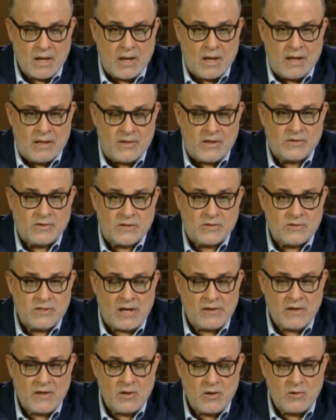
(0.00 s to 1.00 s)
This has
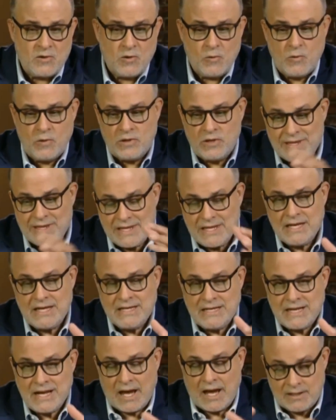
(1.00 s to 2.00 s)
nothing to do with the
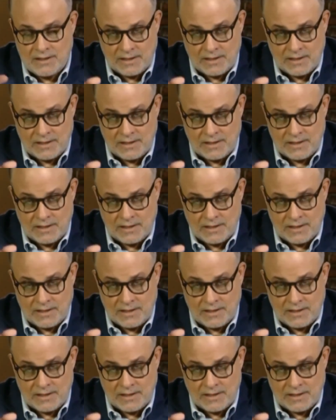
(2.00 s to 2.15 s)
debt.